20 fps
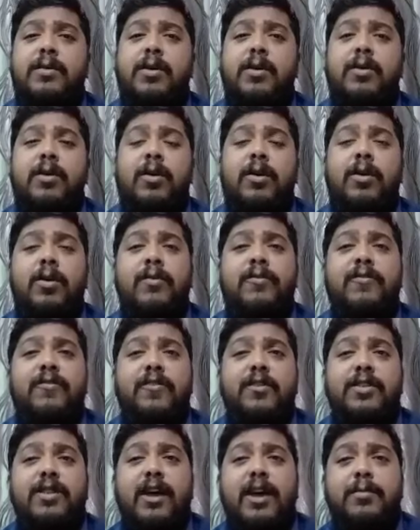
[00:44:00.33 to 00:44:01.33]
or
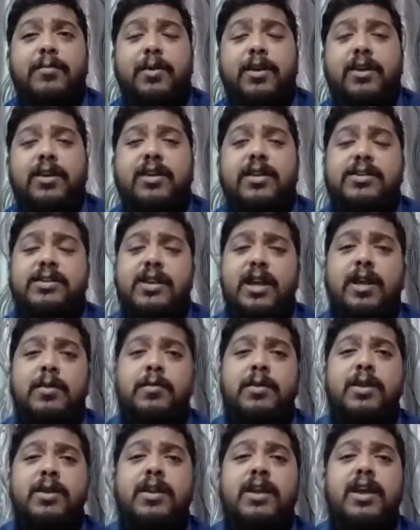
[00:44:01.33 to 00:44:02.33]
for that particular
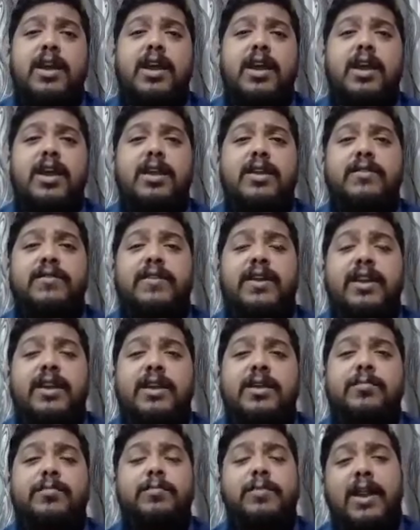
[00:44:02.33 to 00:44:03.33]
assignment, in a
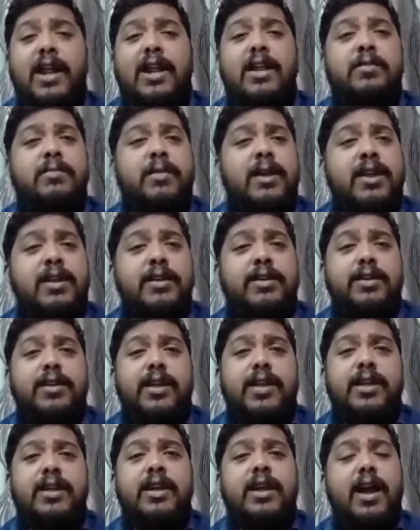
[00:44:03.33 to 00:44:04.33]
very planned manner,
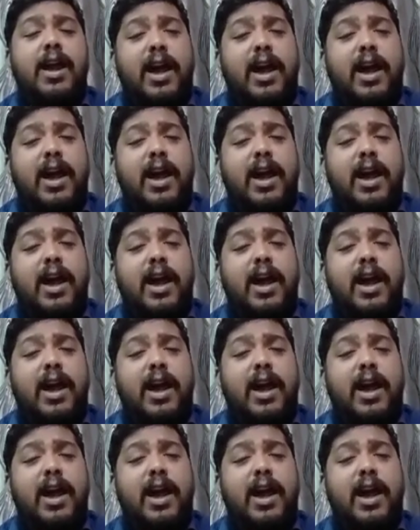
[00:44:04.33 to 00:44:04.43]
right?